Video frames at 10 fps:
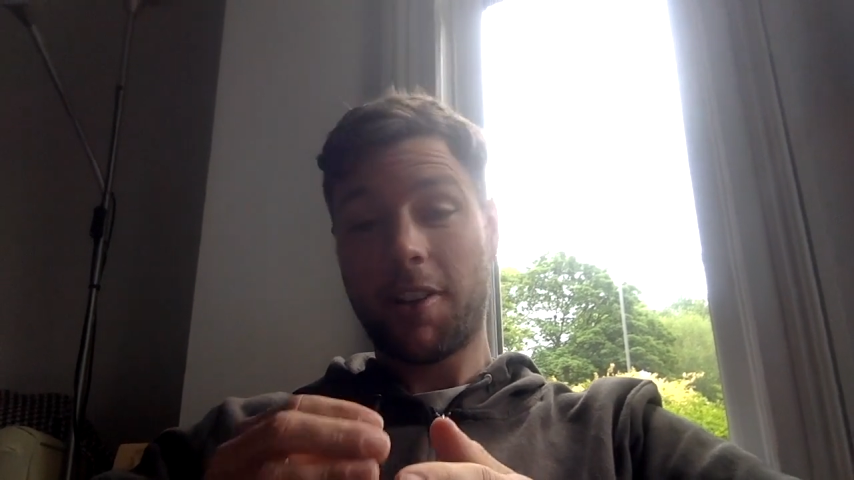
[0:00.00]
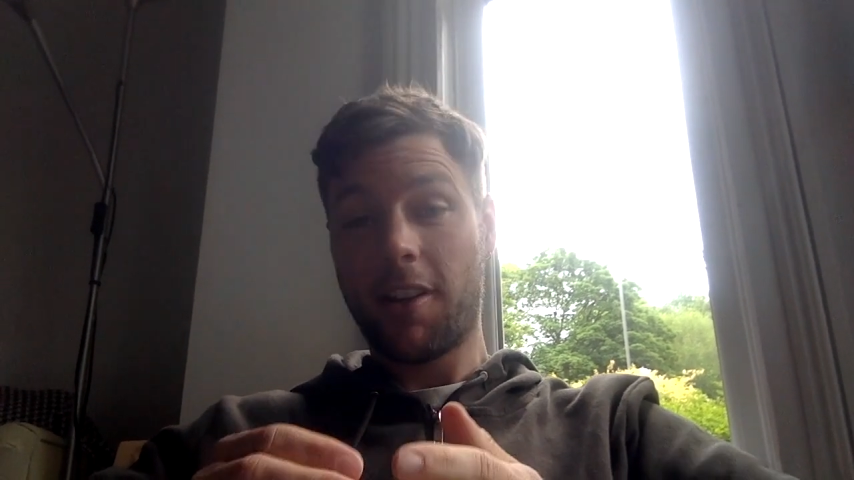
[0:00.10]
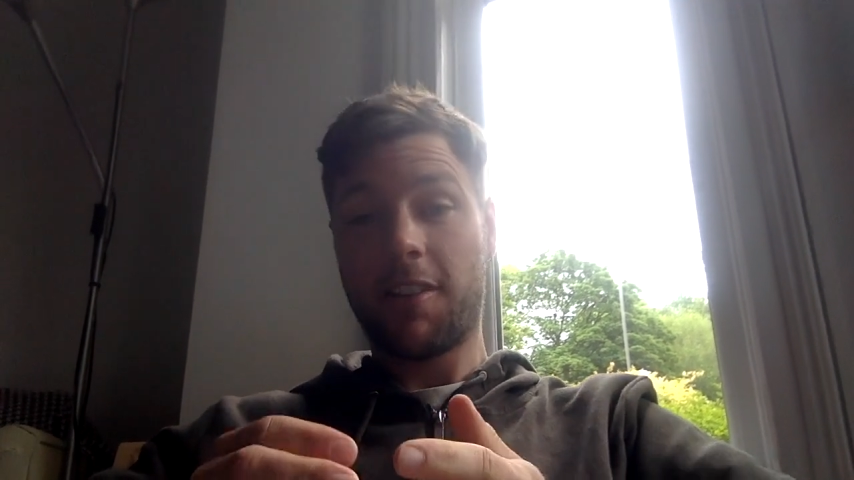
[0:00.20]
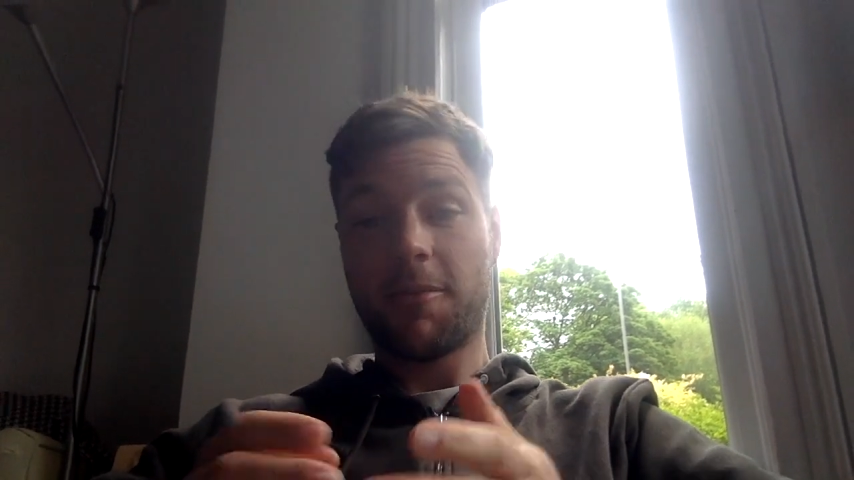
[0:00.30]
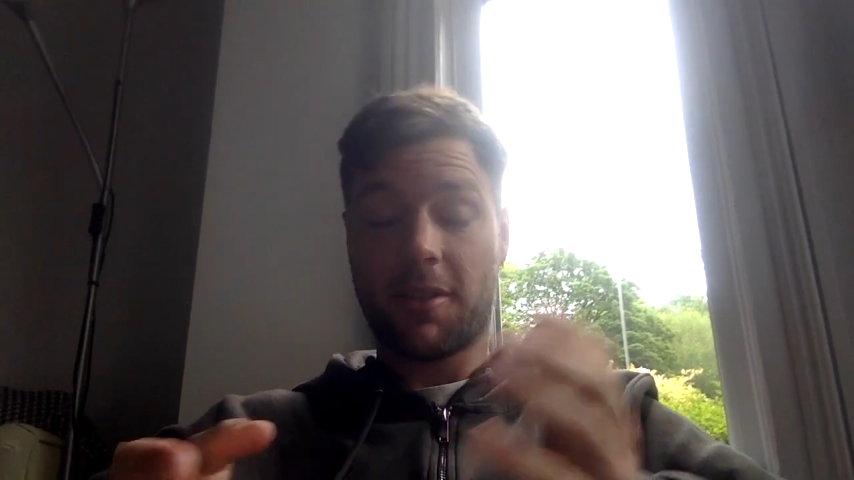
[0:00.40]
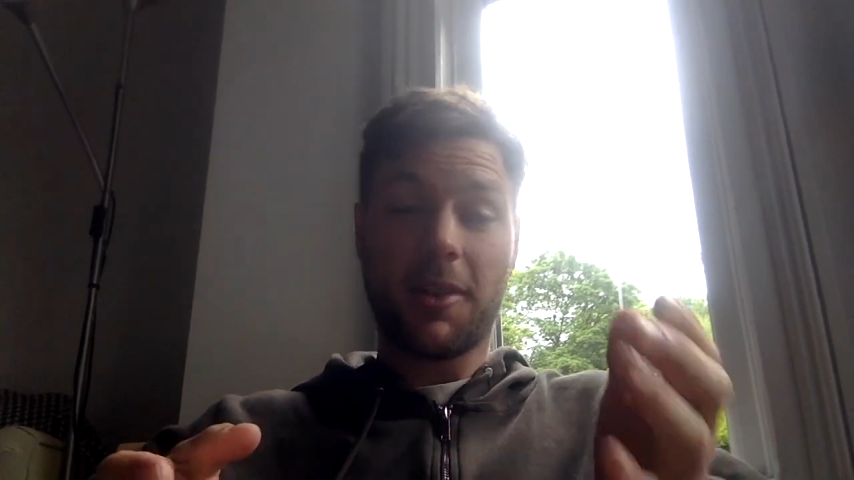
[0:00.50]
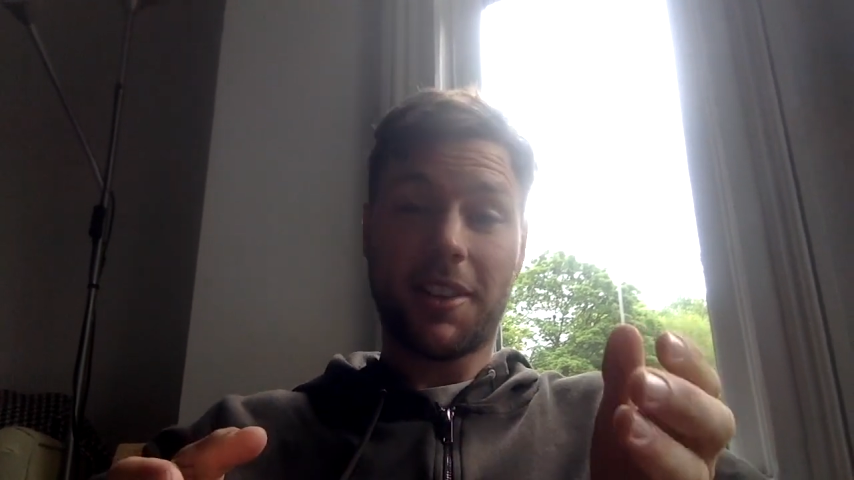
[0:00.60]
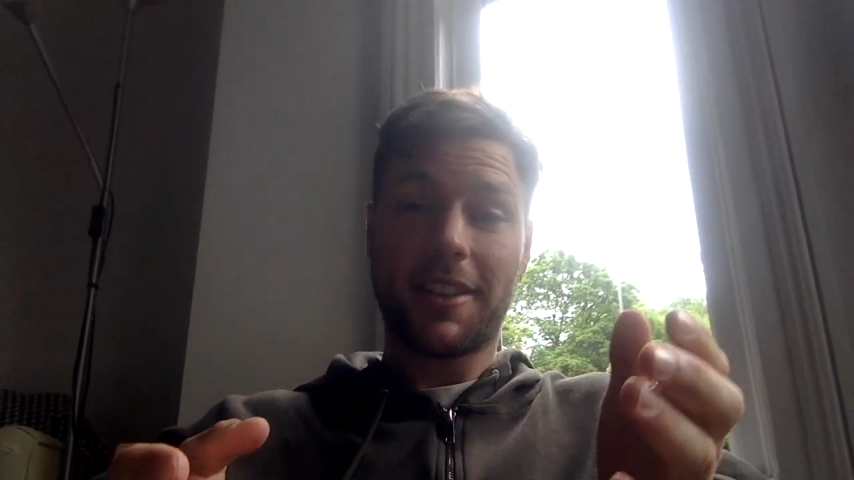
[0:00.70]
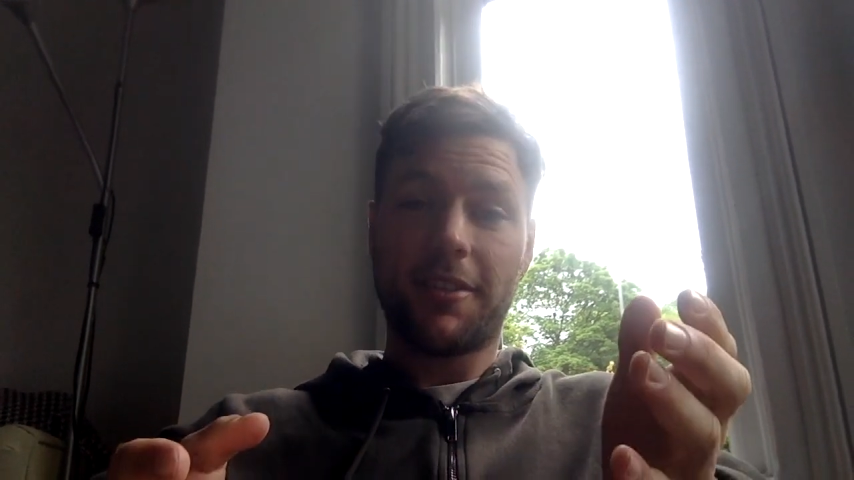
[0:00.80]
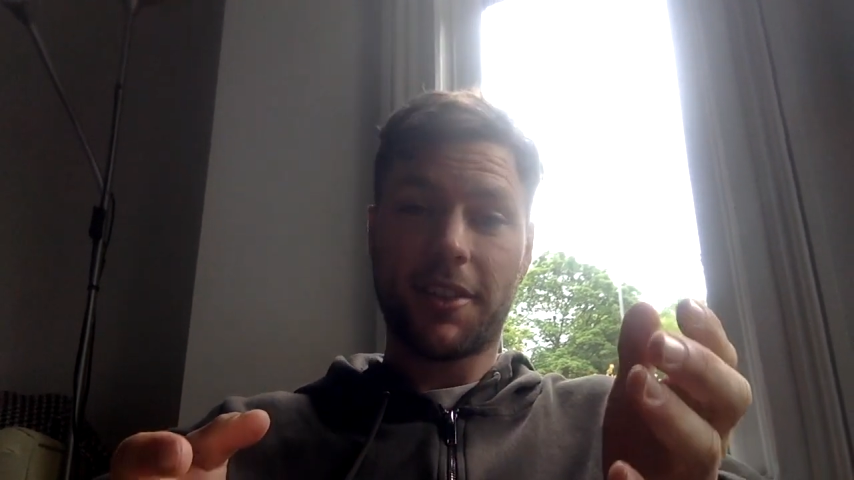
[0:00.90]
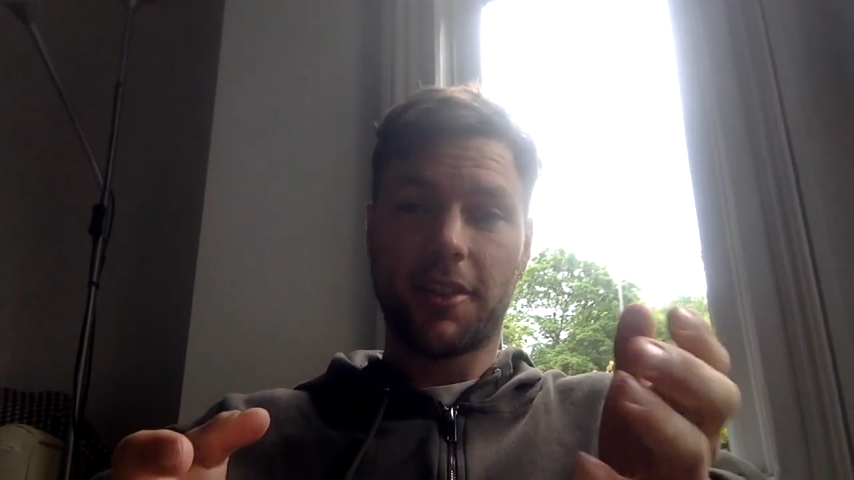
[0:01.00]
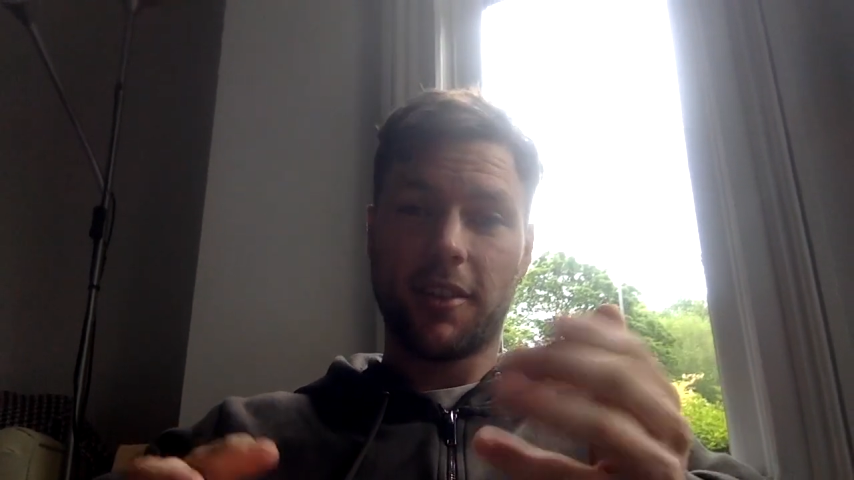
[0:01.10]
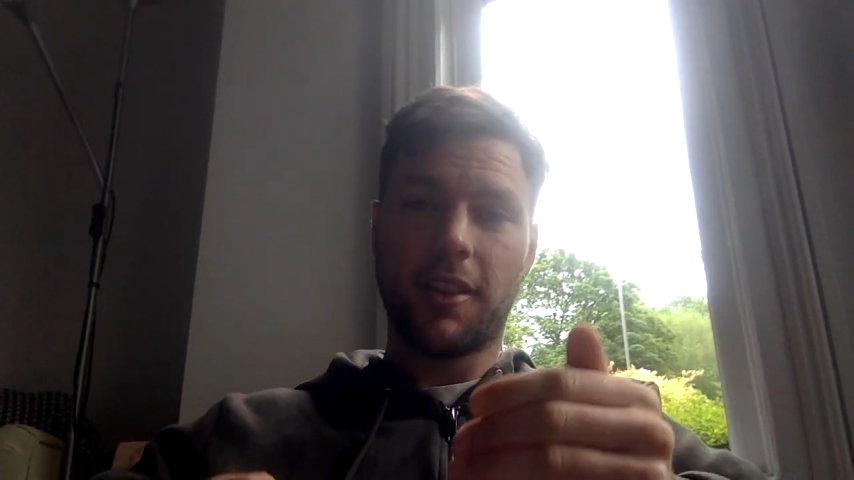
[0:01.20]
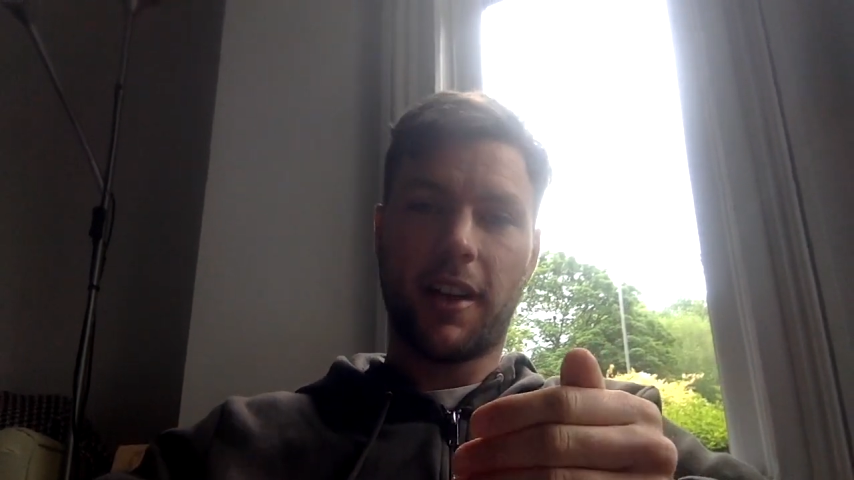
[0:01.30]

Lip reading: and it was quite difficult,